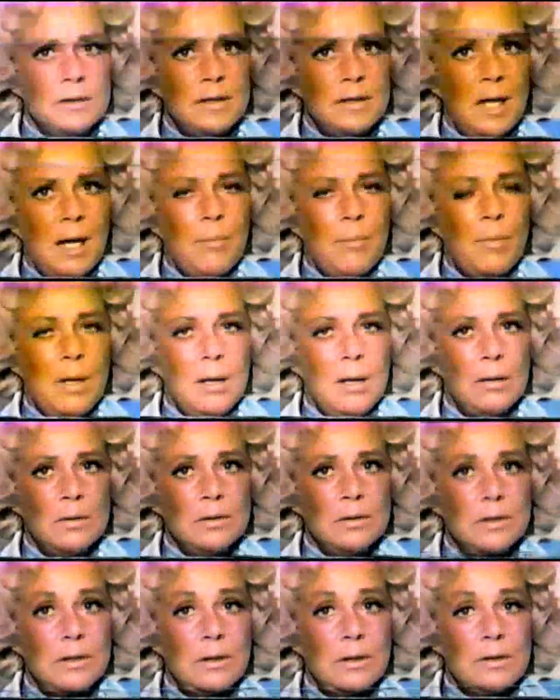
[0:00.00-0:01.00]
a long time.
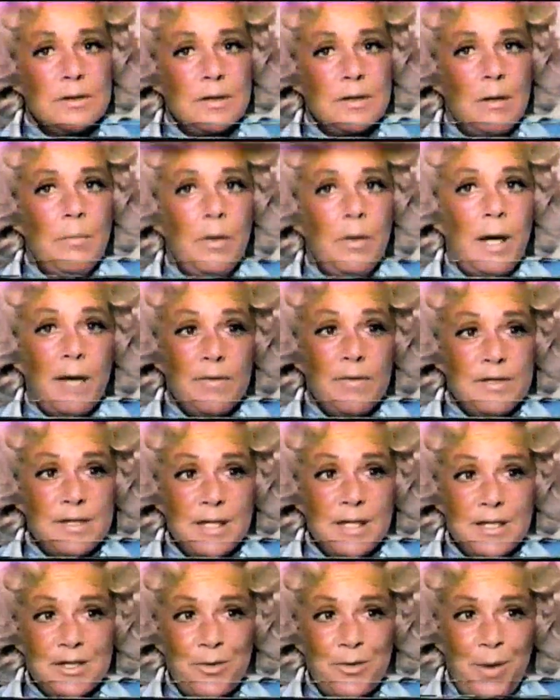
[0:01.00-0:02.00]
My older girls are married.
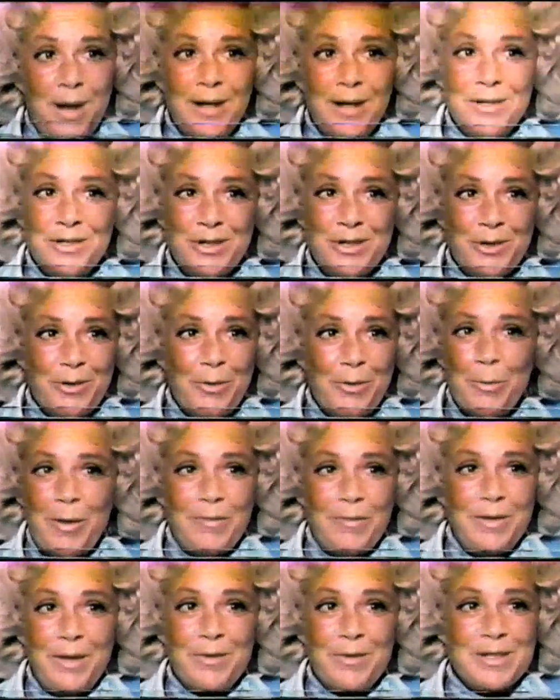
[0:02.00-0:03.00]
I have six
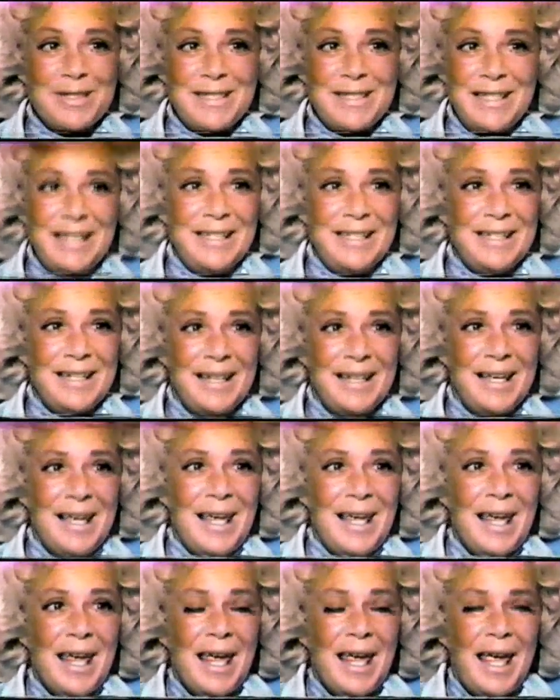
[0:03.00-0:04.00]
grandchildren whom I've never
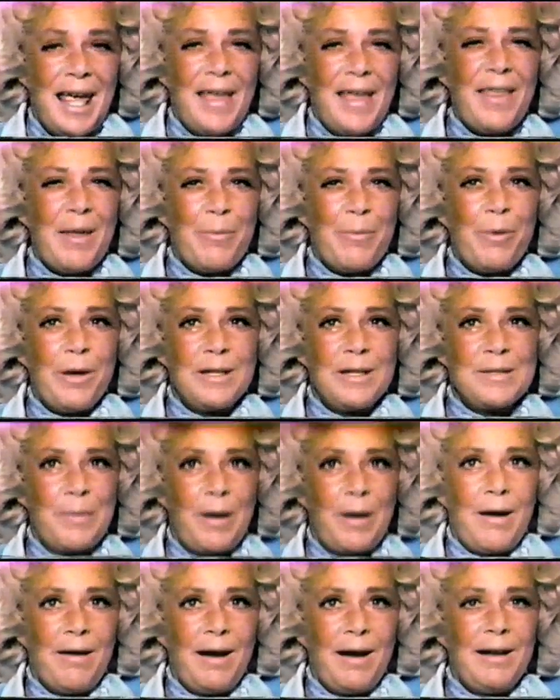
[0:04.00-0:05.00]
seen. Mm-hmm. And that
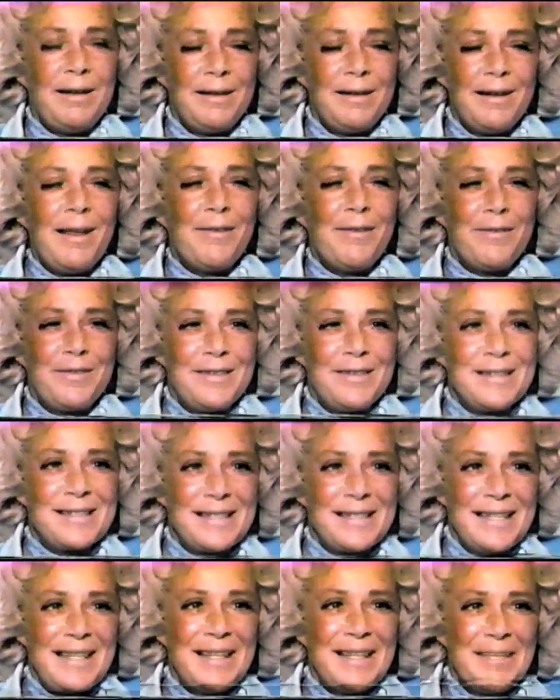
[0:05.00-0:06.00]
breaks my heart. I'd love
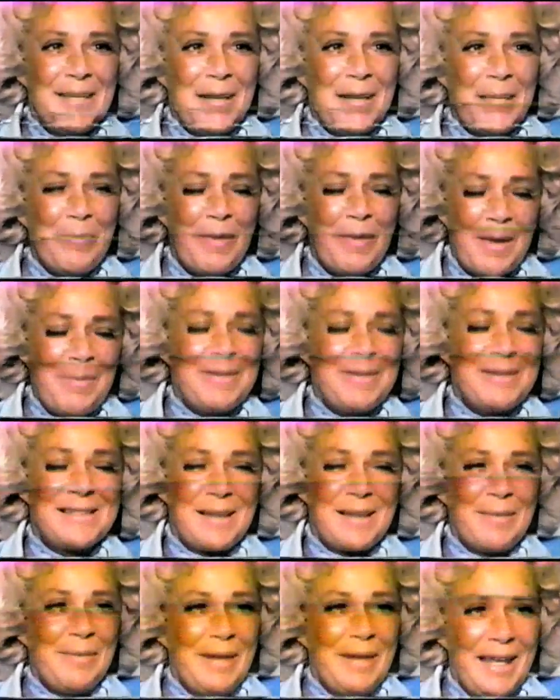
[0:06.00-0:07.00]
to see them, you know,
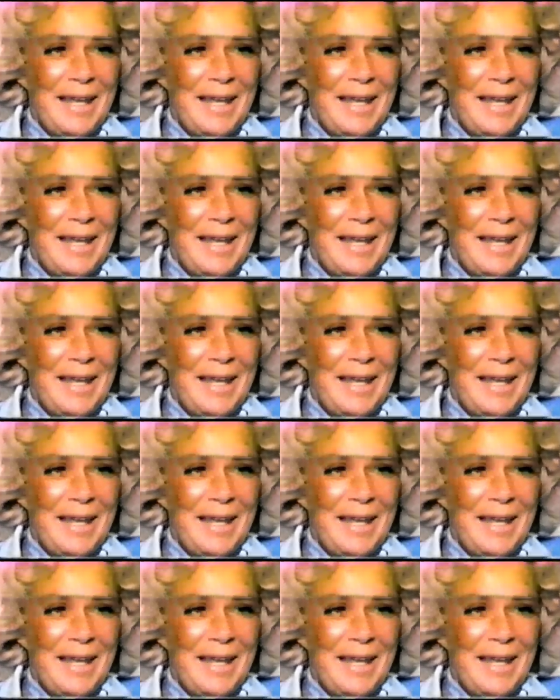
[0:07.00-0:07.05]
maybe